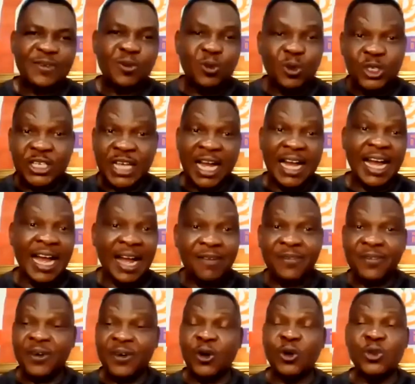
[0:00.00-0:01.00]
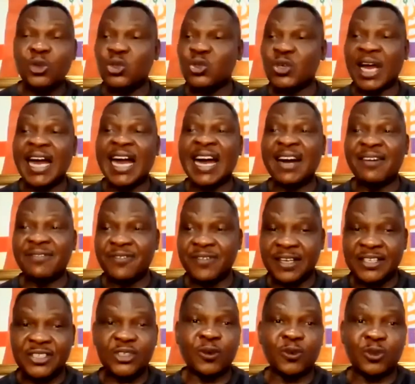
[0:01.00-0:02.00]
We shall have unusual
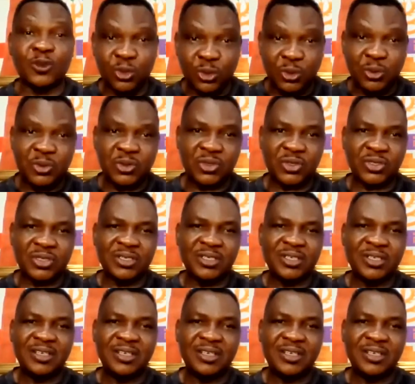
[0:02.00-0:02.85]
harvest of souls